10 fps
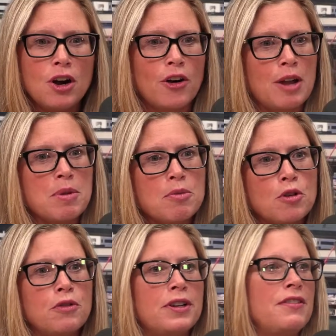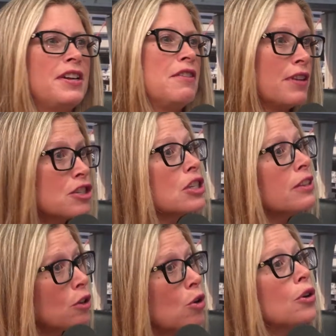ibuprofen, and then eventually
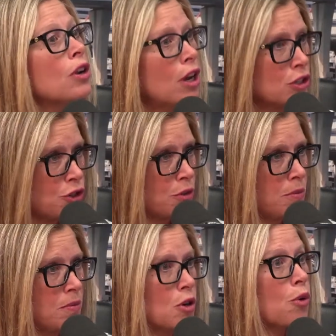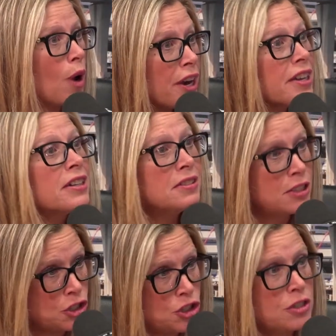they'll go to long term chronic
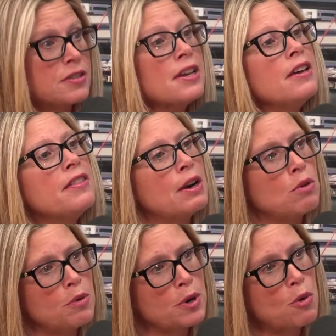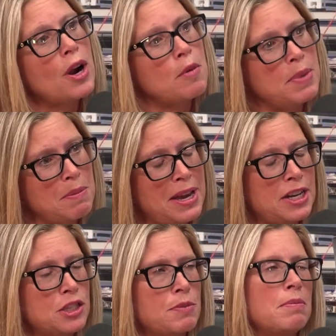conditions that will require pain
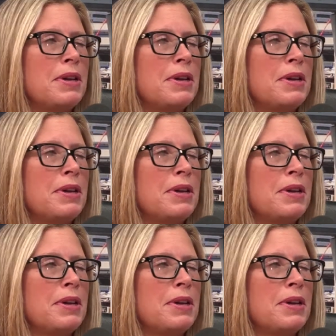management.